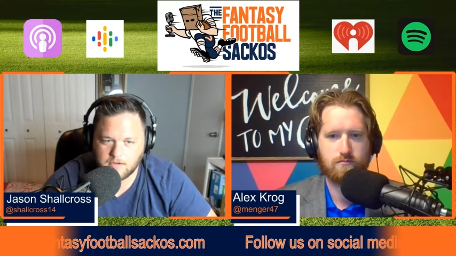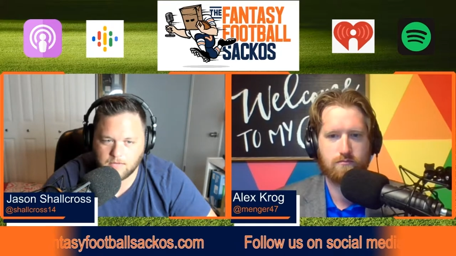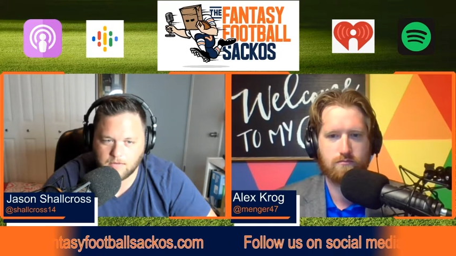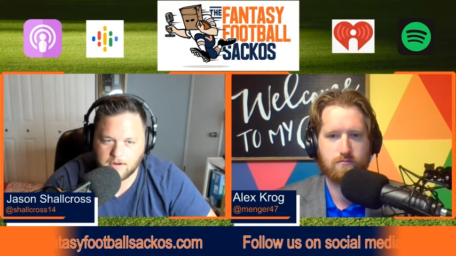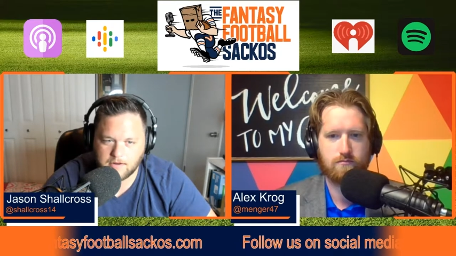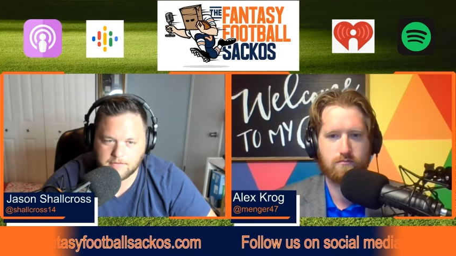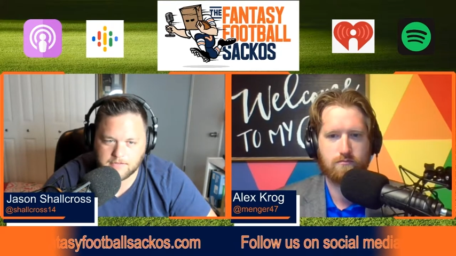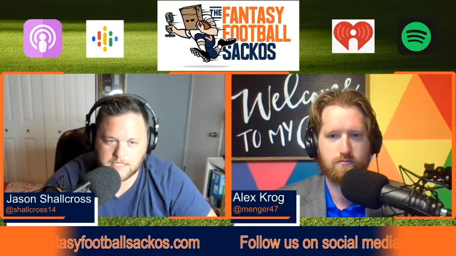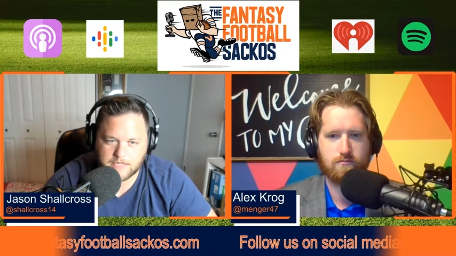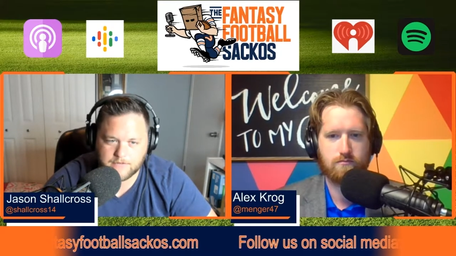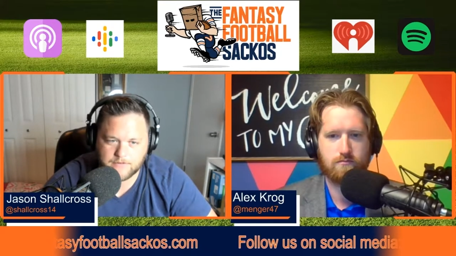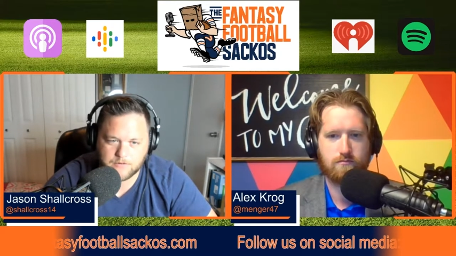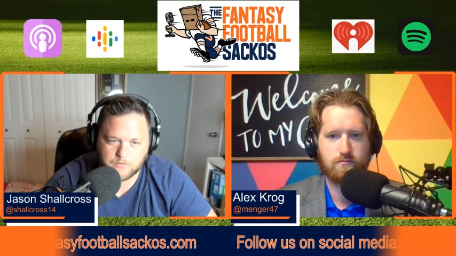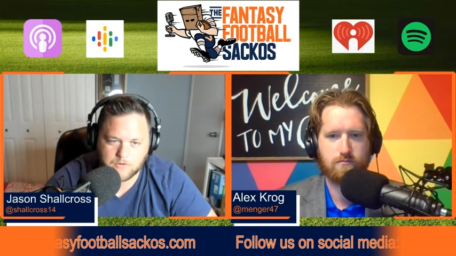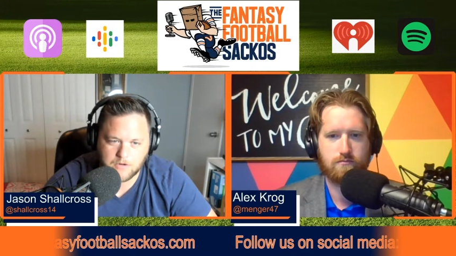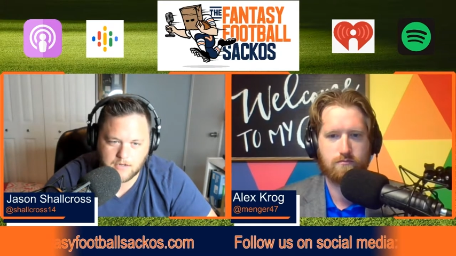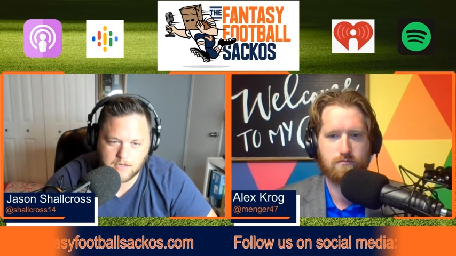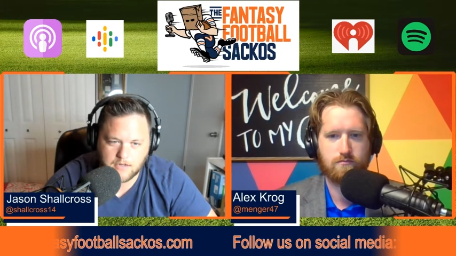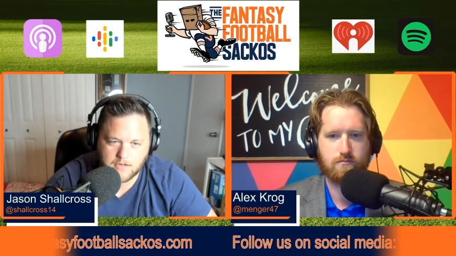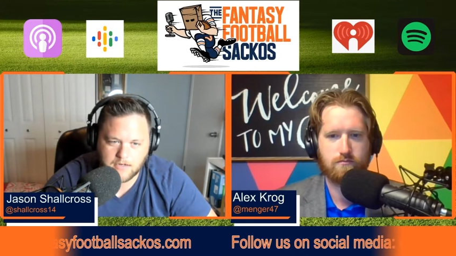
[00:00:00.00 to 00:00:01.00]
Speaker 1: wide receiver
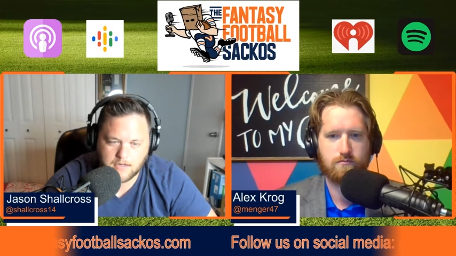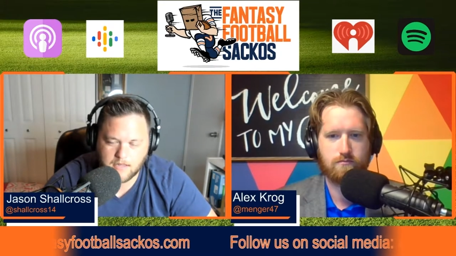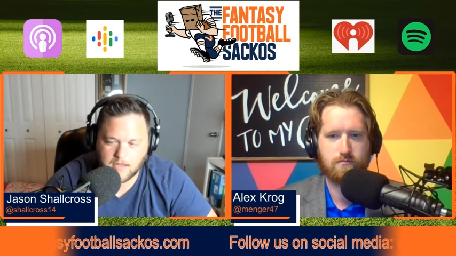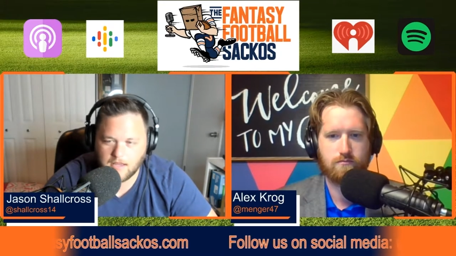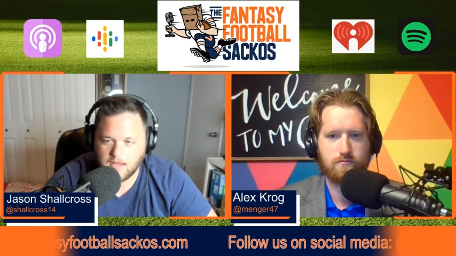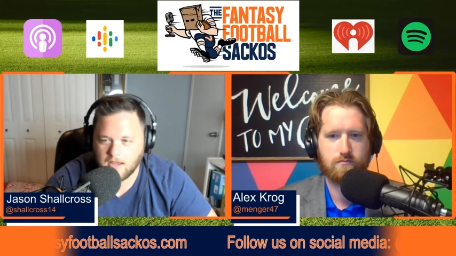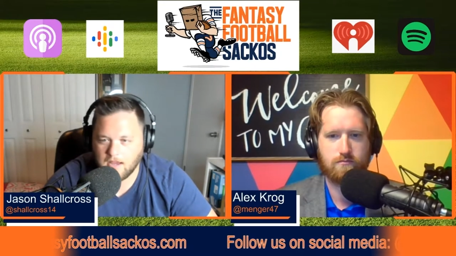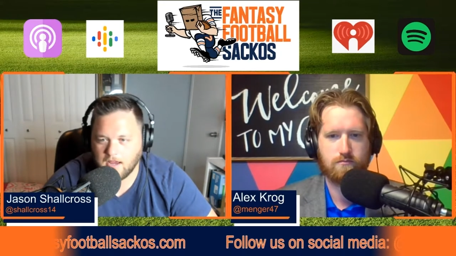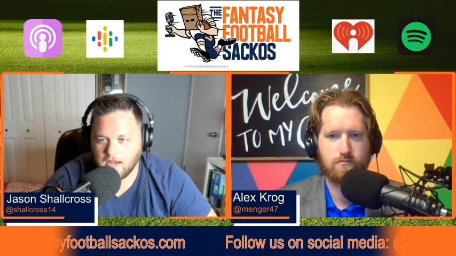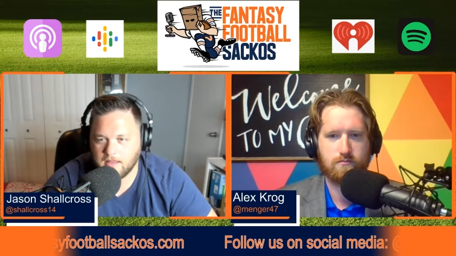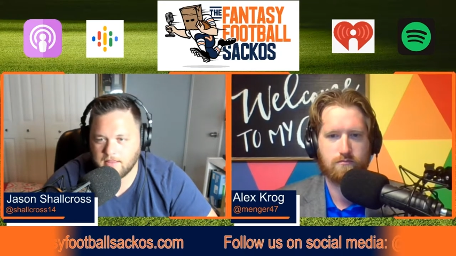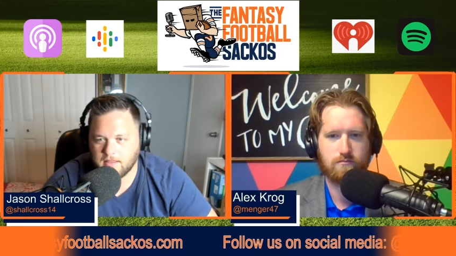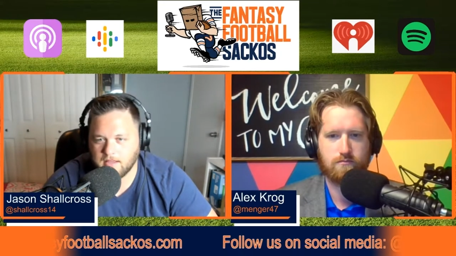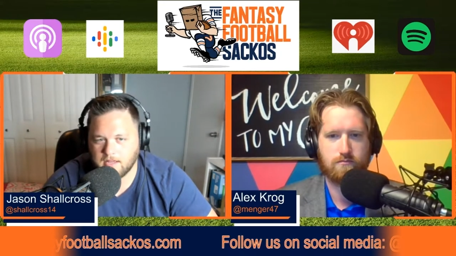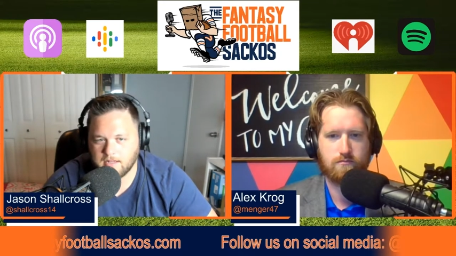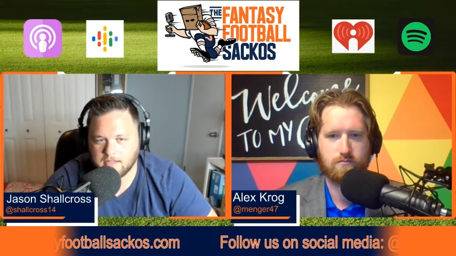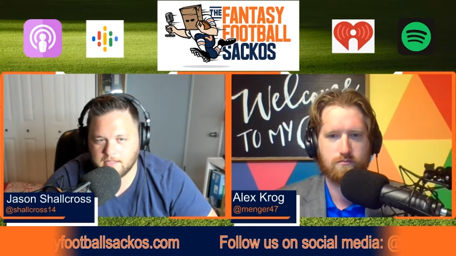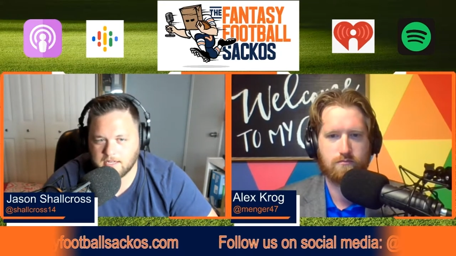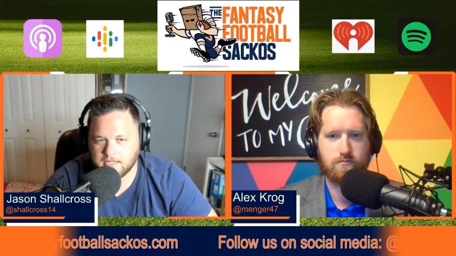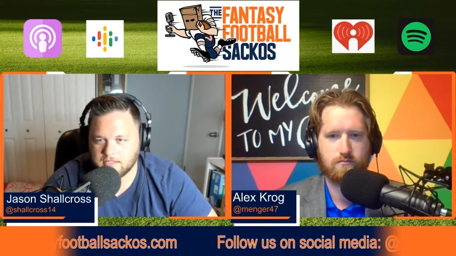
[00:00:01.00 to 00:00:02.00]
one? And
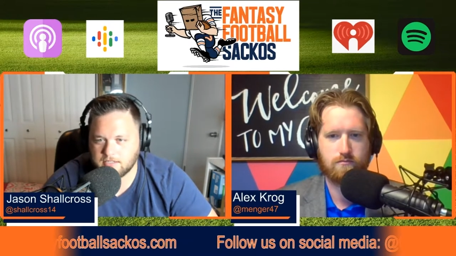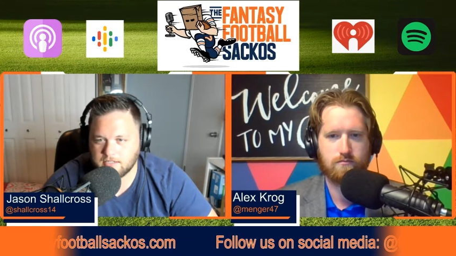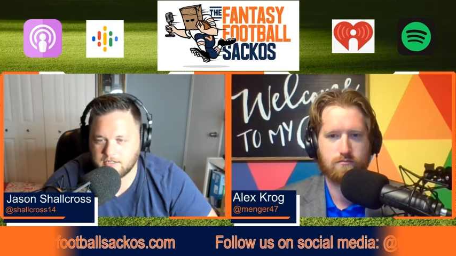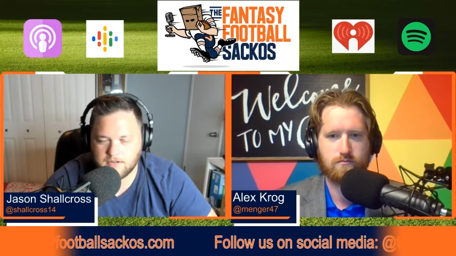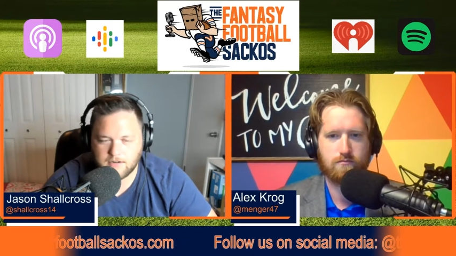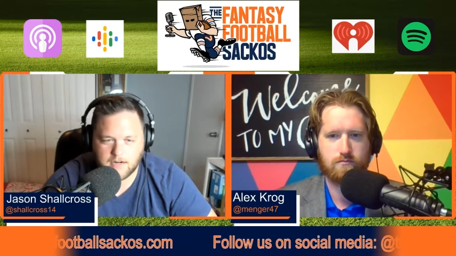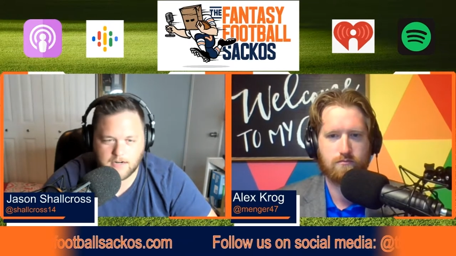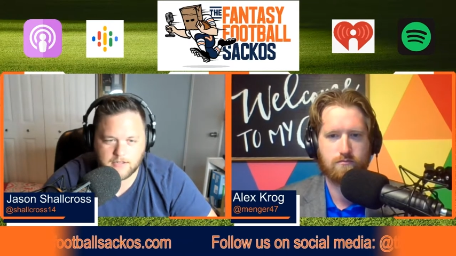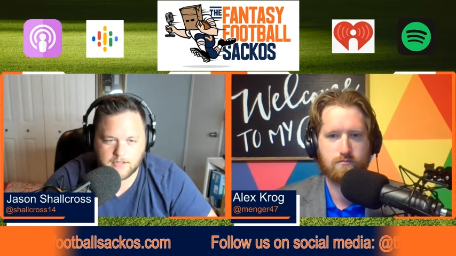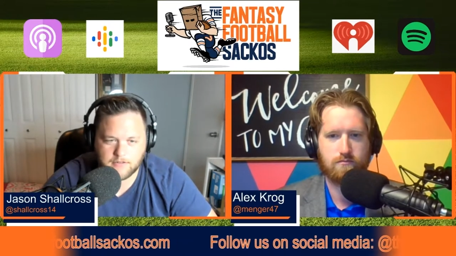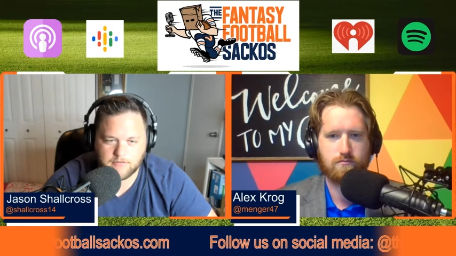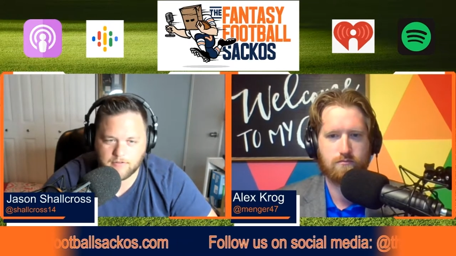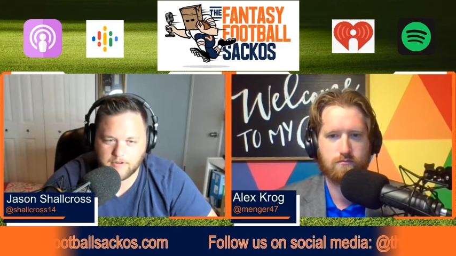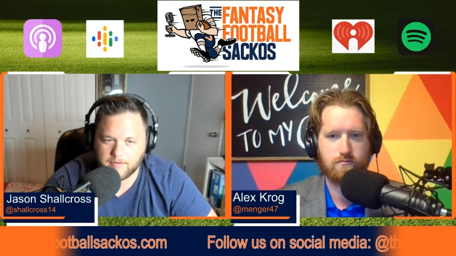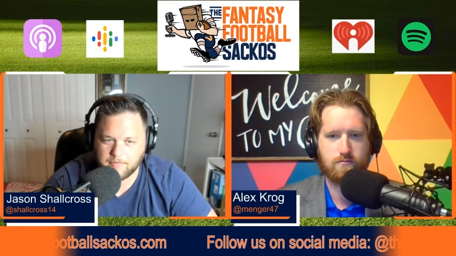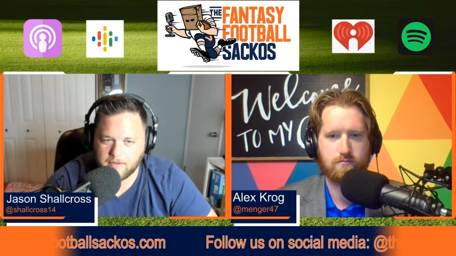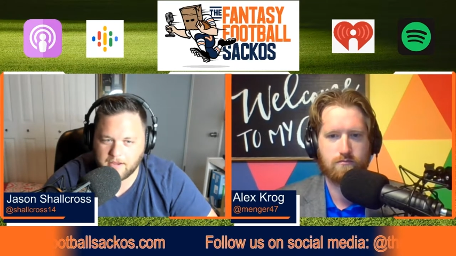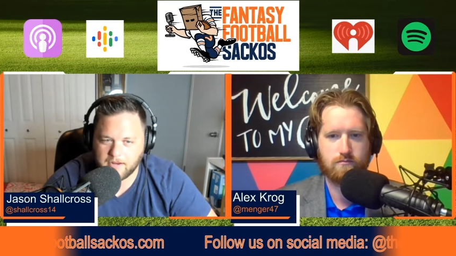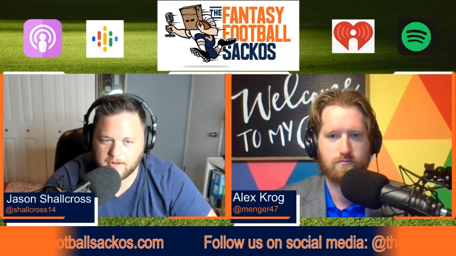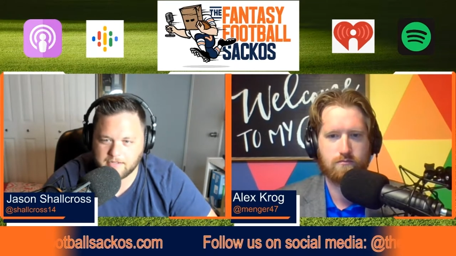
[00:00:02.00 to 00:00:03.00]
then that's two out of three main